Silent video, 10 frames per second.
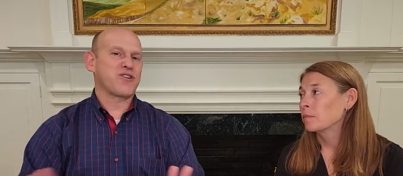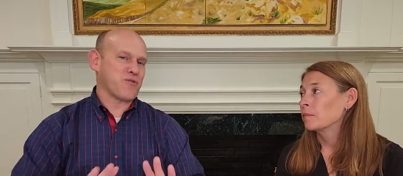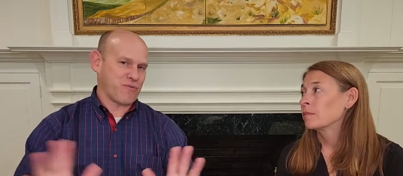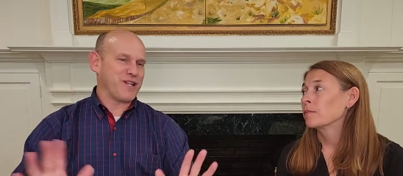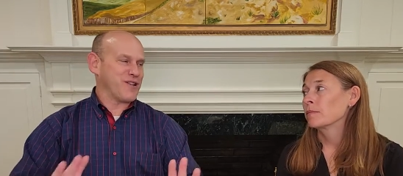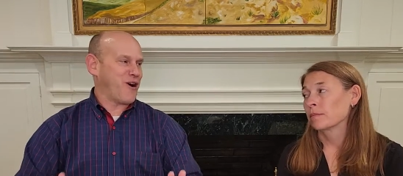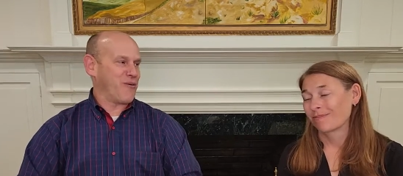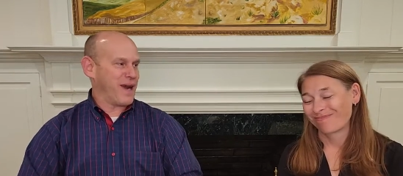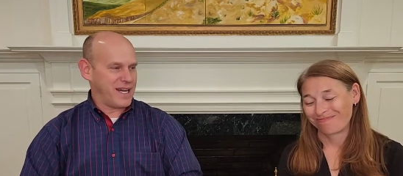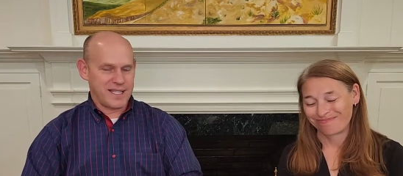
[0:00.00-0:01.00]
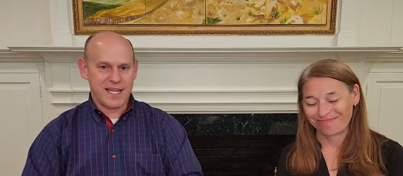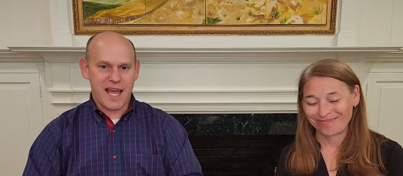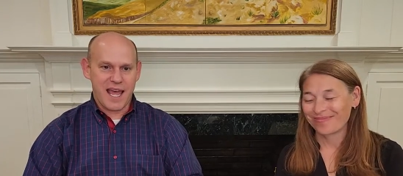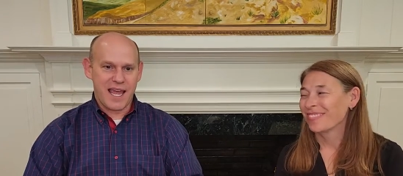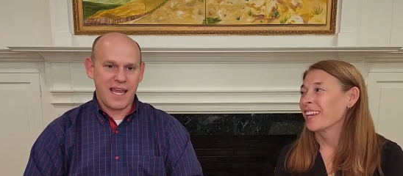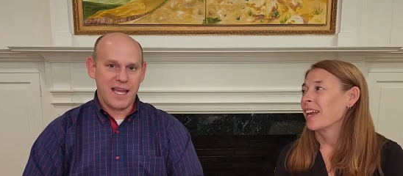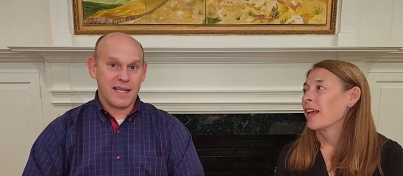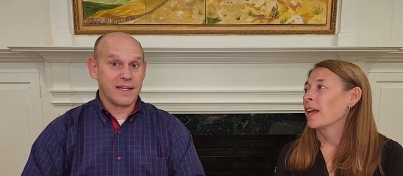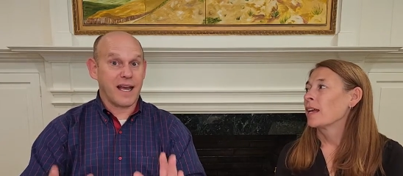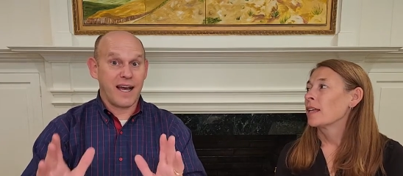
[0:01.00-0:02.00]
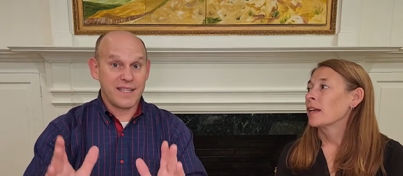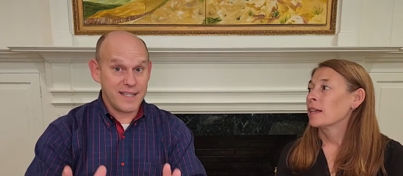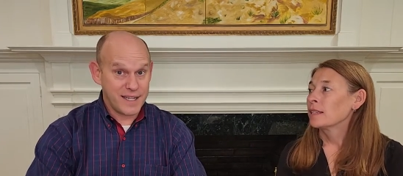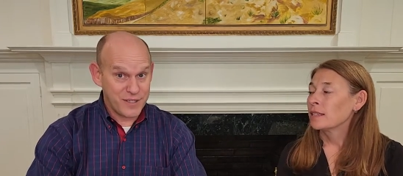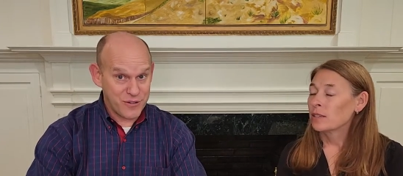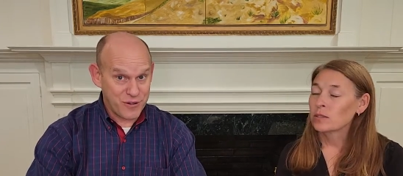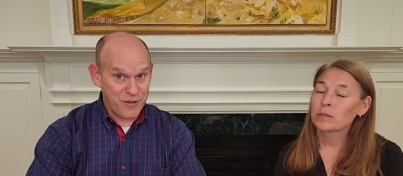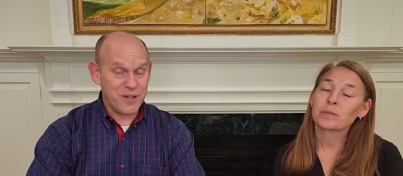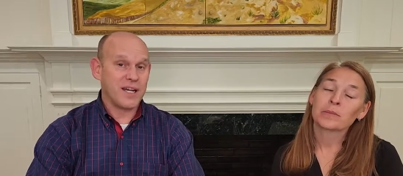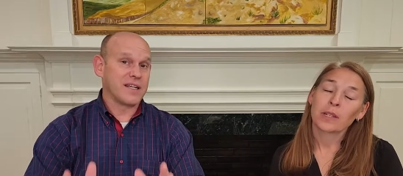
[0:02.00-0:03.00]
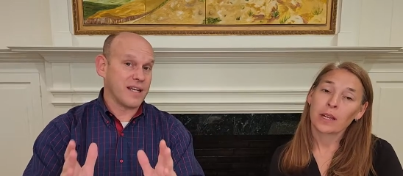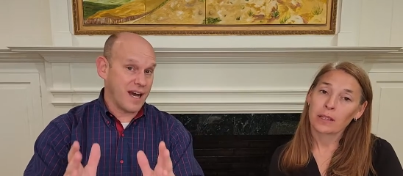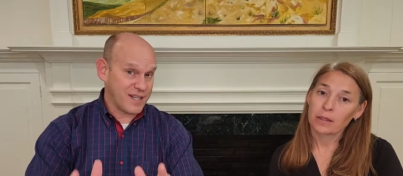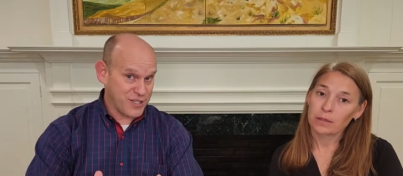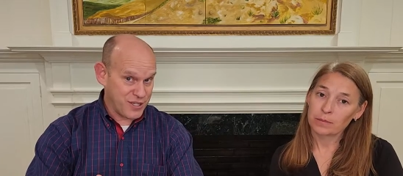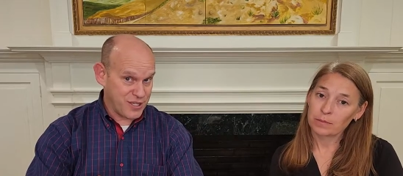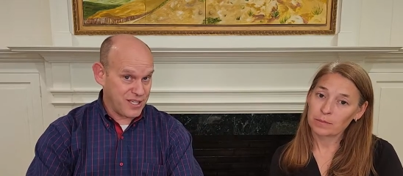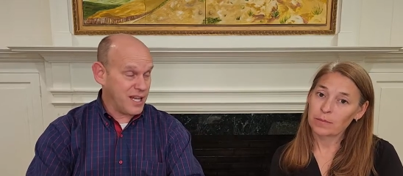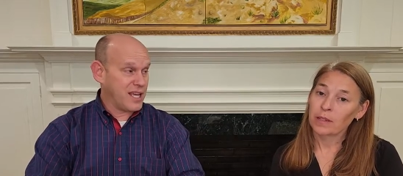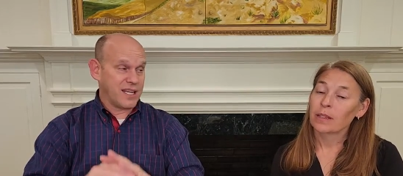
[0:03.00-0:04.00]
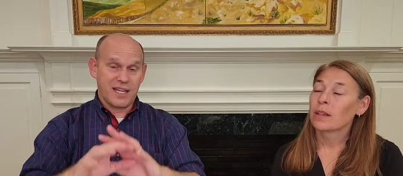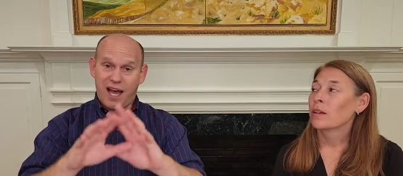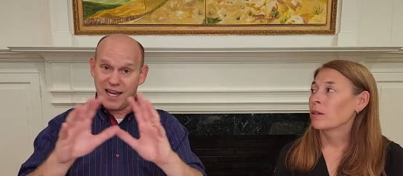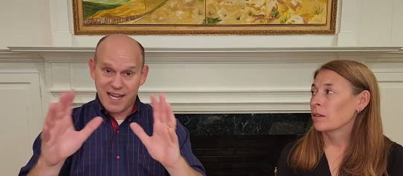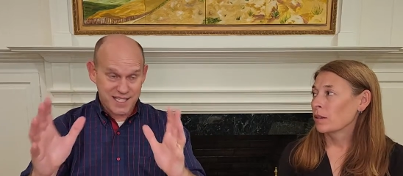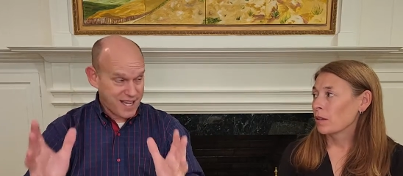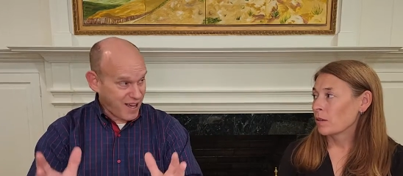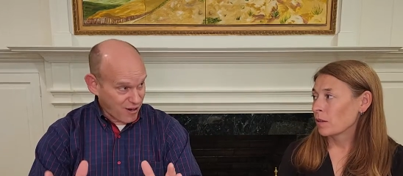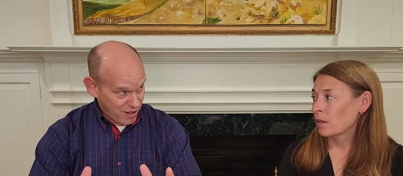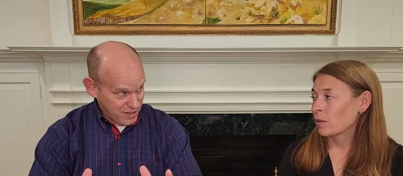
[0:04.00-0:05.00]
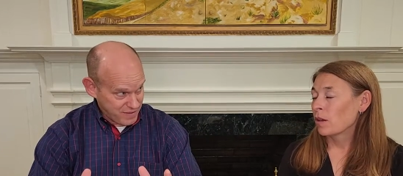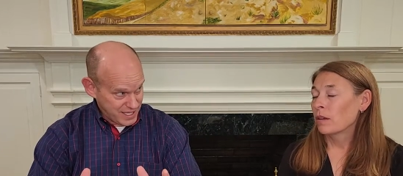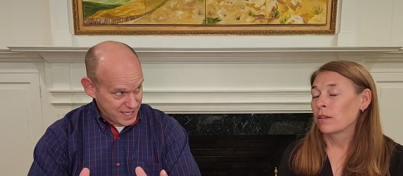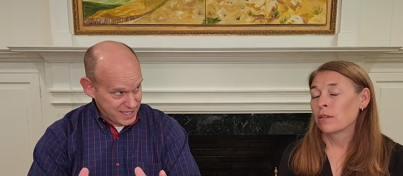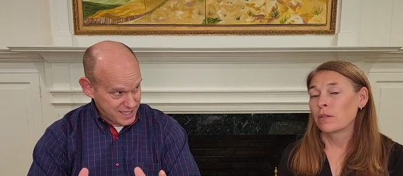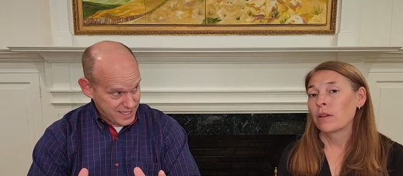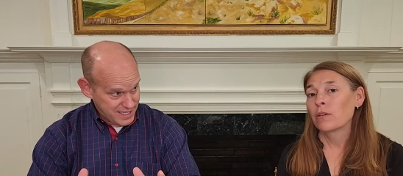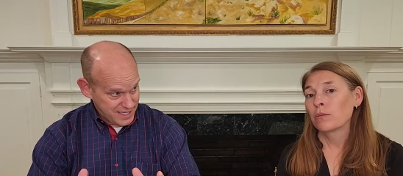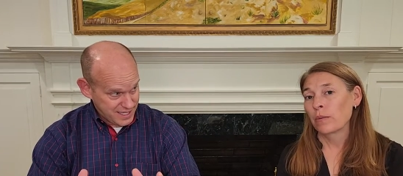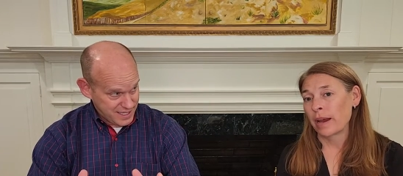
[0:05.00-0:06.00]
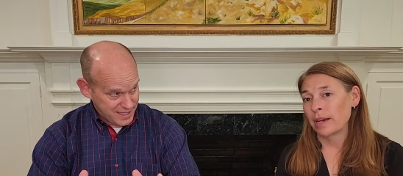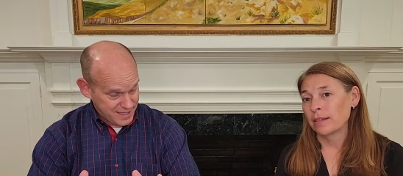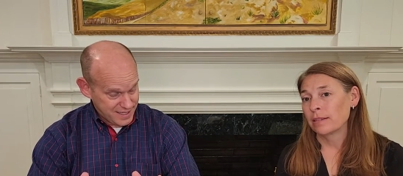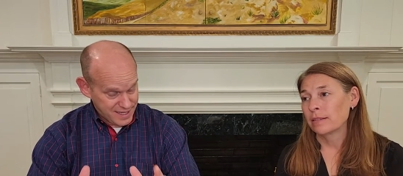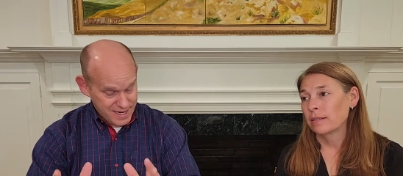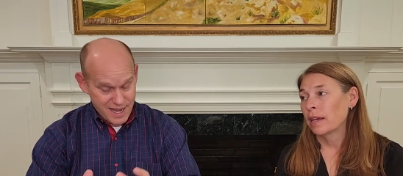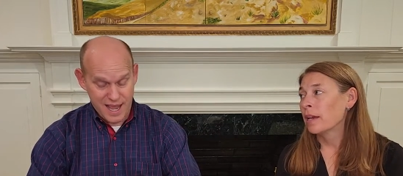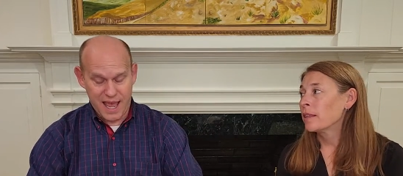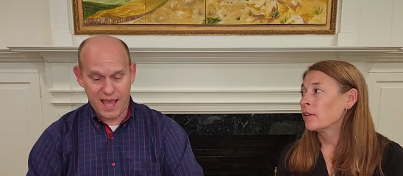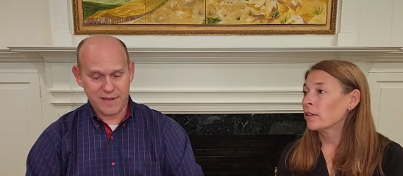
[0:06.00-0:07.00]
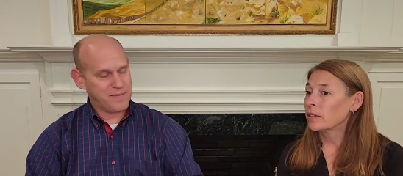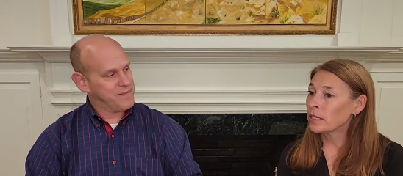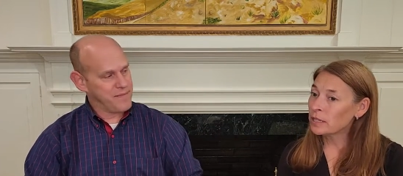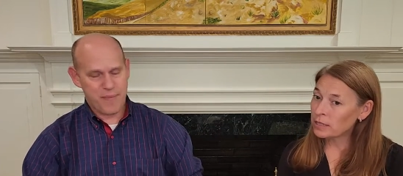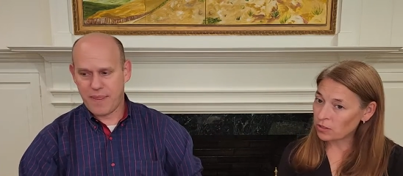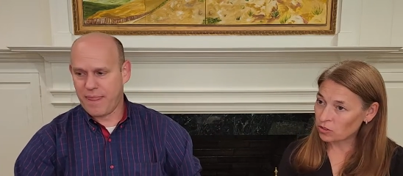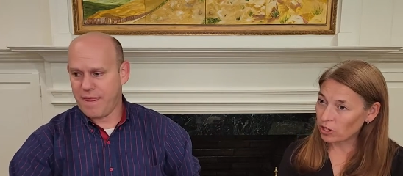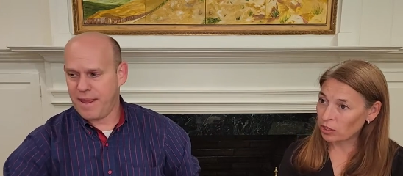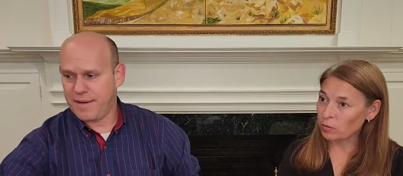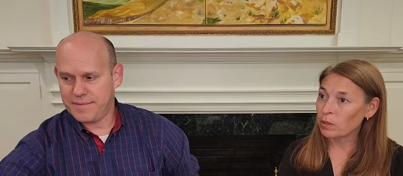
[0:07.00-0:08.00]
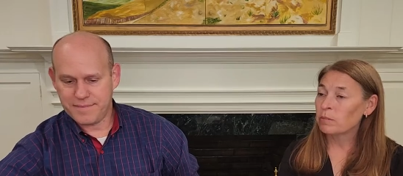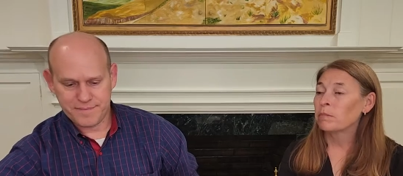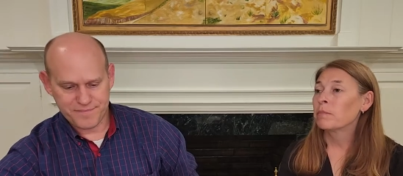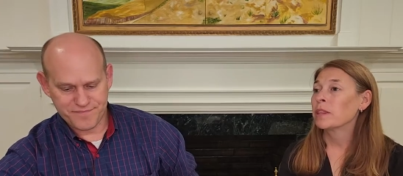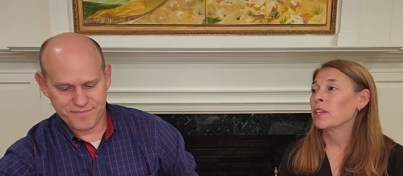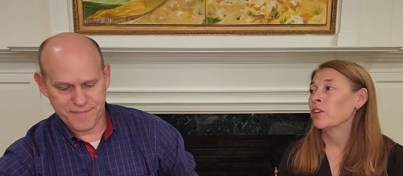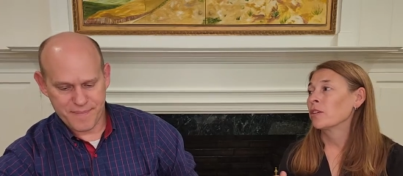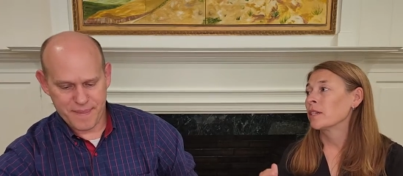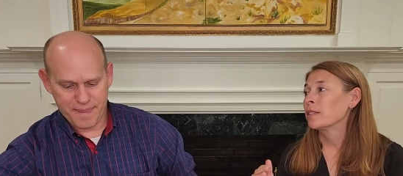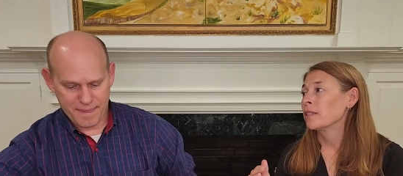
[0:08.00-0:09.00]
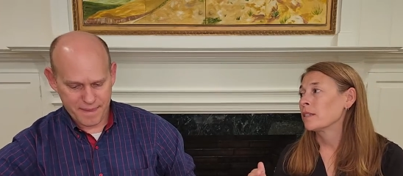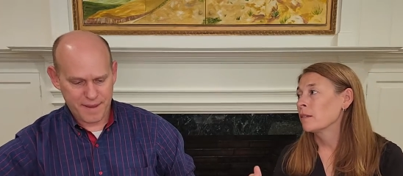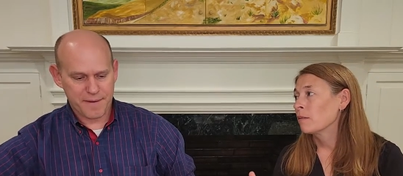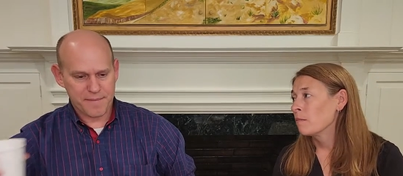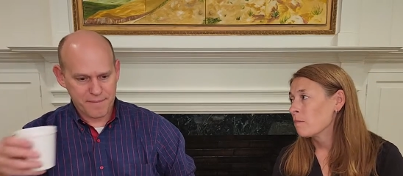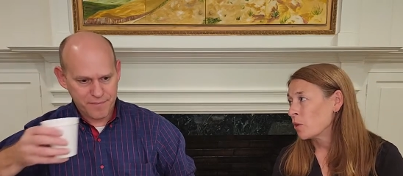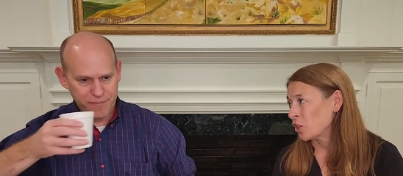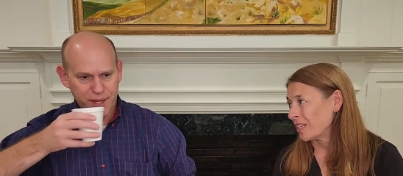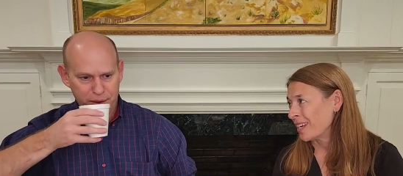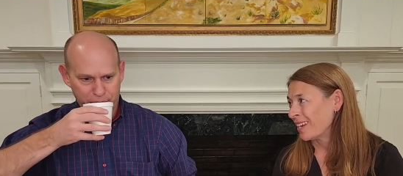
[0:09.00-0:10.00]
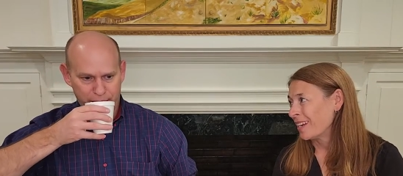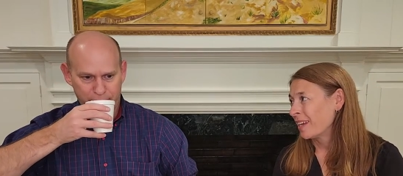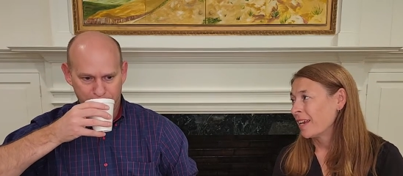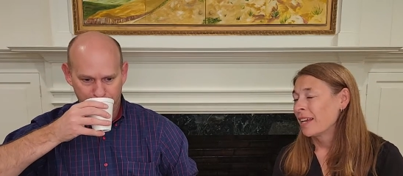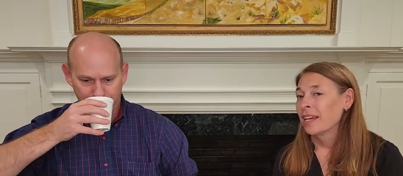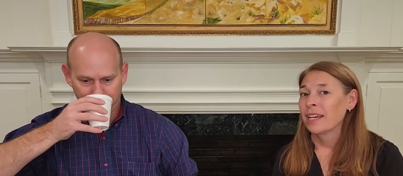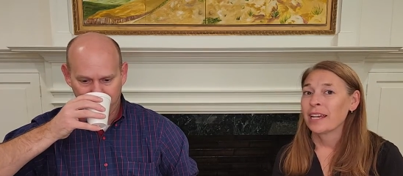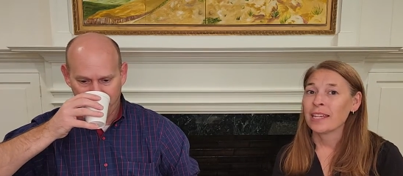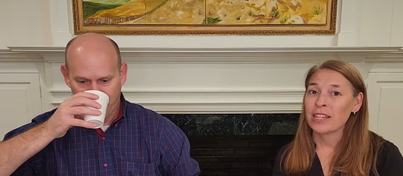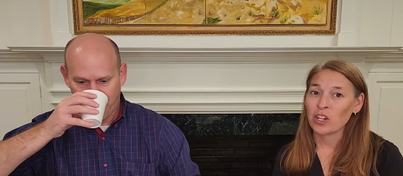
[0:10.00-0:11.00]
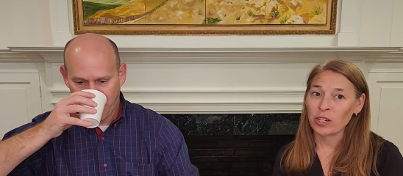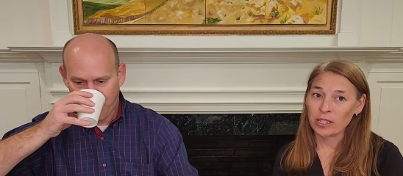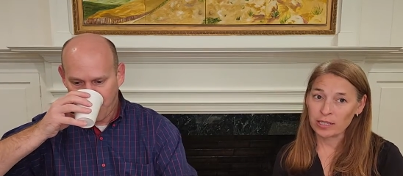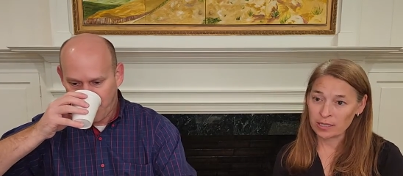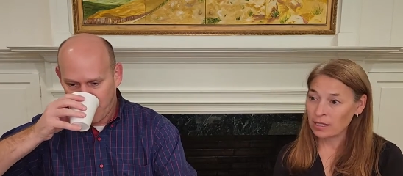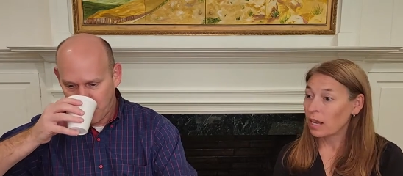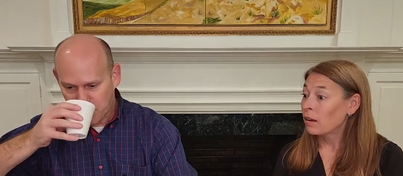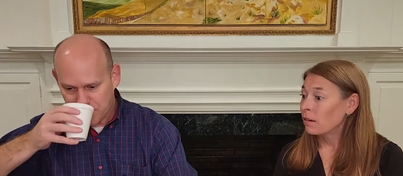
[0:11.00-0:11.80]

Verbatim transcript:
Speaker 1: just a really long way to say God's in control. God is good. God has got all of this.
Speaker 2: Right. And there is judgment, but there is mercy. Right. And there is